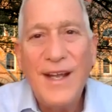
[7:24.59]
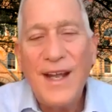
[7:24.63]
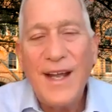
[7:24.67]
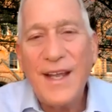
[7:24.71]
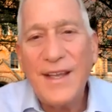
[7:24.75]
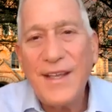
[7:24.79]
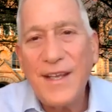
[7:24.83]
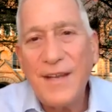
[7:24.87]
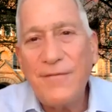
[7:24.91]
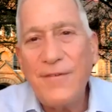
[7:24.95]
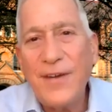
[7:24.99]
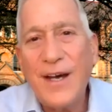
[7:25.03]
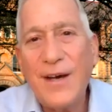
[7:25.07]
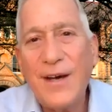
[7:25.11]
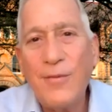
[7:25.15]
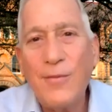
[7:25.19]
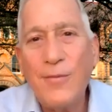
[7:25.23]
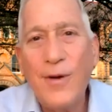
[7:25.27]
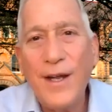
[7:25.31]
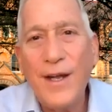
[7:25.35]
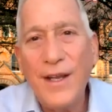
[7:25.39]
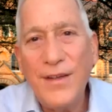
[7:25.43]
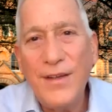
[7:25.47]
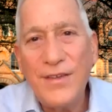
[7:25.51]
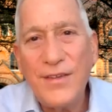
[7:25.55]
And they found
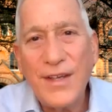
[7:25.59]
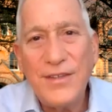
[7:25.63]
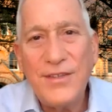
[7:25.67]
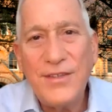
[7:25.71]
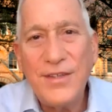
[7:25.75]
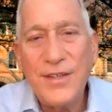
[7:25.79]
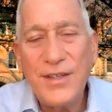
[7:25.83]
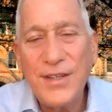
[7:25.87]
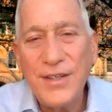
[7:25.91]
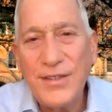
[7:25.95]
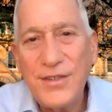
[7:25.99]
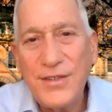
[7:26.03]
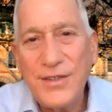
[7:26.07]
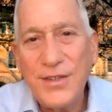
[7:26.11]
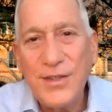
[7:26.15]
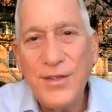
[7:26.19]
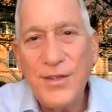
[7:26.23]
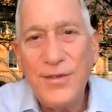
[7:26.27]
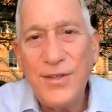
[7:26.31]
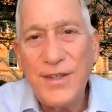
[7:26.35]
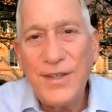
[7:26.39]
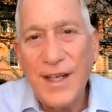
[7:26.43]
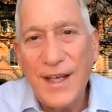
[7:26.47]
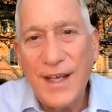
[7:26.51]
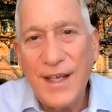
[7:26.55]
ways that you could
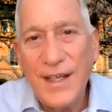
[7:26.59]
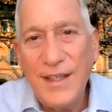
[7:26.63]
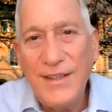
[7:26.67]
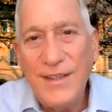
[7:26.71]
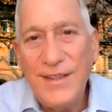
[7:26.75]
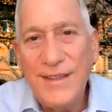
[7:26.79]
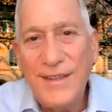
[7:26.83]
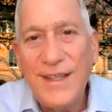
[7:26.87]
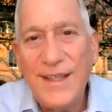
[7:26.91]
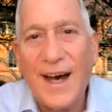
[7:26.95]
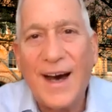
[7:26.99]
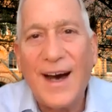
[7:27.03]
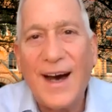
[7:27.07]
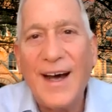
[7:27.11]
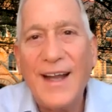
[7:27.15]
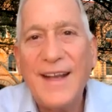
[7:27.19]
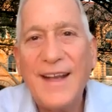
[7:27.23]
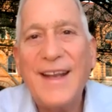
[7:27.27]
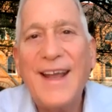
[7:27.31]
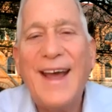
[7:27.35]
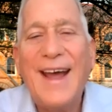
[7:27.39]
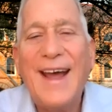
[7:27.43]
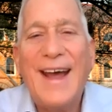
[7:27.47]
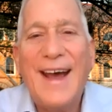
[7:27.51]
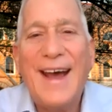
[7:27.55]
shoot a dot
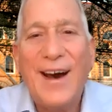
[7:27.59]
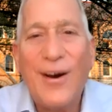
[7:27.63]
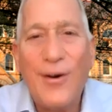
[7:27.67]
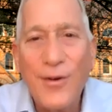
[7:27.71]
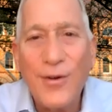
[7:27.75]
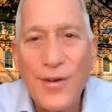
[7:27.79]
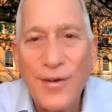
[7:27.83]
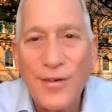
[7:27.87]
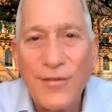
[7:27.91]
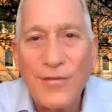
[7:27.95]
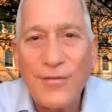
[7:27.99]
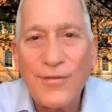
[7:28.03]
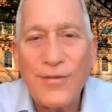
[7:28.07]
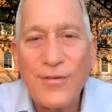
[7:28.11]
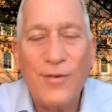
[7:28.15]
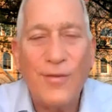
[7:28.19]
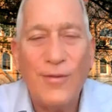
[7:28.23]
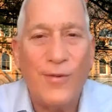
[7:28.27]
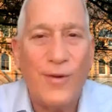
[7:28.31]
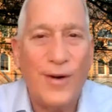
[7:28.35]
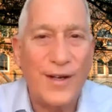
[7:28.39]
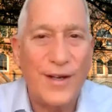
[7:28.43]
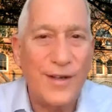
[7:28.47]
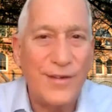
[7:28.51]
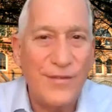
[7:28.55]
out of
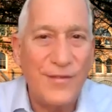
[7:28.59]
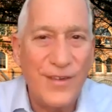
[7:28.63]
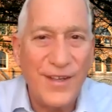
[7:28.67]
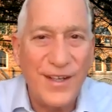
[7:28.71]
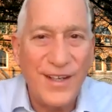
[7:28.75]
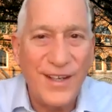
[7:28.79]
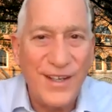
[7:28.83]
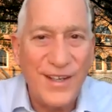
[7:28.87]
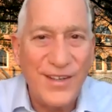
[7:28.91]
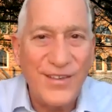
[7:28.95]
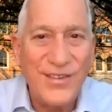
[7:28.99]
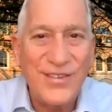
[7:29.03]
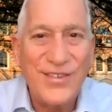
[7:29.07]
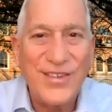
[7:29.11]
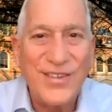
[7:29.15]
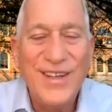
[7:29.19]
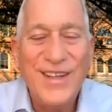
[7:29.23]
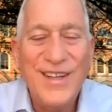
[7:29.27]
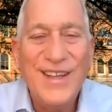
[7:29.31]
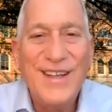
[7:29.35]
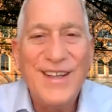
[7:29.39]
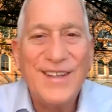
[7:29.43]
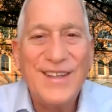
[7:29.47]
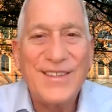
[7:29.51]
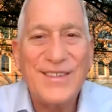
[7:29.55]
one of these
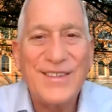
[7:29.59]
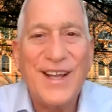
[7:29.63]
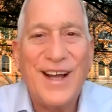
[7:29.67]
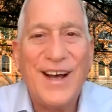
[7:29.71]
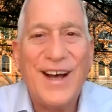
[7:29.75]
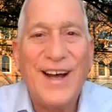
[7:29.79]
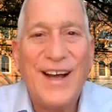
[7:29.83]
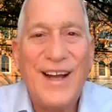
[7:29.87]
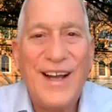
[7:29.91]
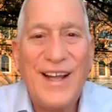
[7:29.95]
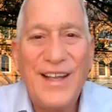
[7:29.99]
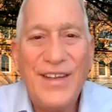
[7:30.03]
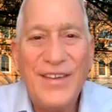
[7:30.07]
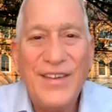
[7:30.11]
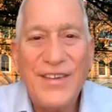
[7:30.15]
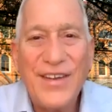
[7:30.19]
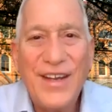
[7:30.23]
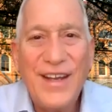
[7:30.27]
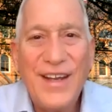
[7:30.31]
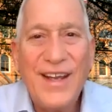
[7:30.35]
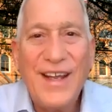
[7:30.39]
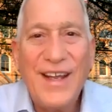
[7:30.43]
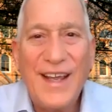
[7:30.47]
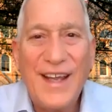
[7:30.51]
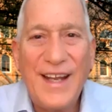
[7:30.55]
lines
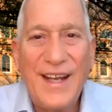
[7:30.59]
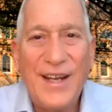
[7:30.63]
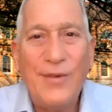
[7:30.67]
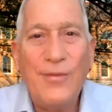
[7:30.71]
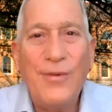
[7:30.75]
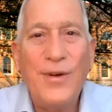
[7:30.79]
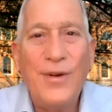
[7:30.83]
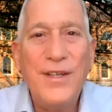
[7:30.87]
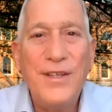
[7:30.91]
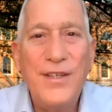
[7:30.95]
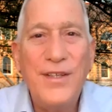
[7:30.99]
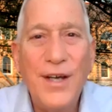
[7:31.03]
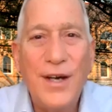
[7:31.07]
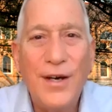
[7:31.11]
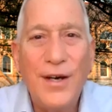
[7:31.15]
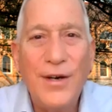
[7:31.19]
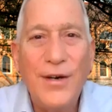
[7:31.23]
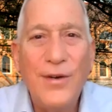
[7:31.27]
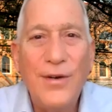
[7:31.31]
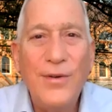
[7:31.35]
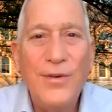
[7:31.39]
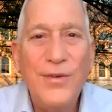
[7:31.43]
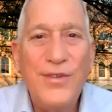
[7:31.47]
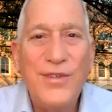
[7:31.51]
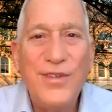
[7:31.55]
and it would
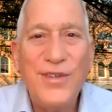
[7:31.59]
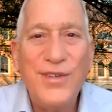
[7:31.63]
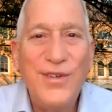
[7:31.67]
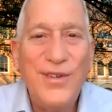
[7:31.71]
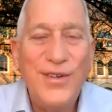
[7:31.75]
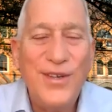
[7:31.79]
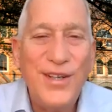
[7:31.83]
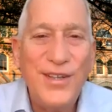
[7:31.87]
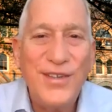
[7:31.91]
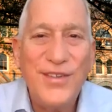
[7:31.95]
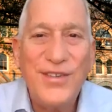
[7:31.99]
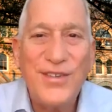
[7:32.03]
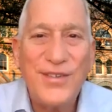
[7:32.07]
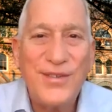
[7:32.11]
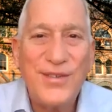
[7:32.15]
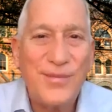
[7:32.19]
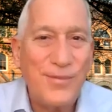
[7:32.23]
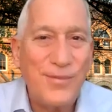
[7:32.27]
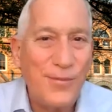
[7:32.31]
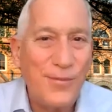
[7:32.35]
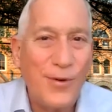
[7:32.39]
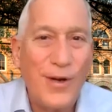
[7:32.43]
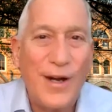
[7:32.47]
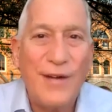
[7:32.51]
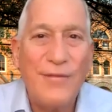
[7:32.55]
go towards
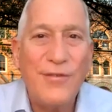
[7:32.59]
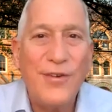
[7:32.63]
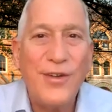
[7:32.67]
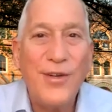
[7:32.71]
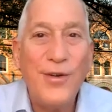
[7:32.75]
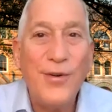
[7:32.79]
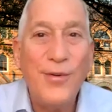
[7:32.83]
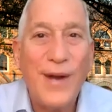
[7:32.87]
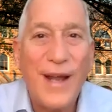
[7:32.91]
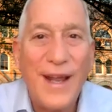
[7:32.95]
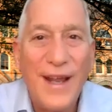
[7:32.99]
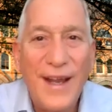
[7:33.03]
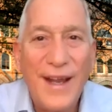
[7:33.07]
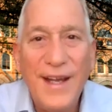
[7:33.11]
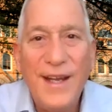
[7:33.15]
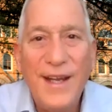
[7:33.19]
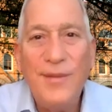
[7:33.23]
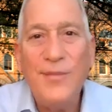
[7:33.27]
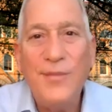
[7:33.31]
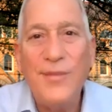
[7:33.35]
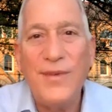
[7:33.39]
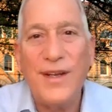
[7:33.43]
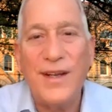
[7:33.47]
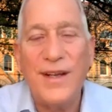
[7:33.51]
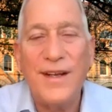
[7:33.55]
wherever you
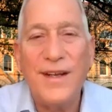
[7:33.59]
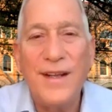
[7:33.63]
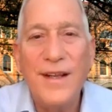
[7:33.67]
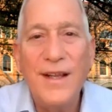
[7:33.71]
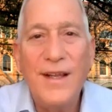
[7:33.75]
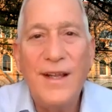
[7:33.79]
aimed it.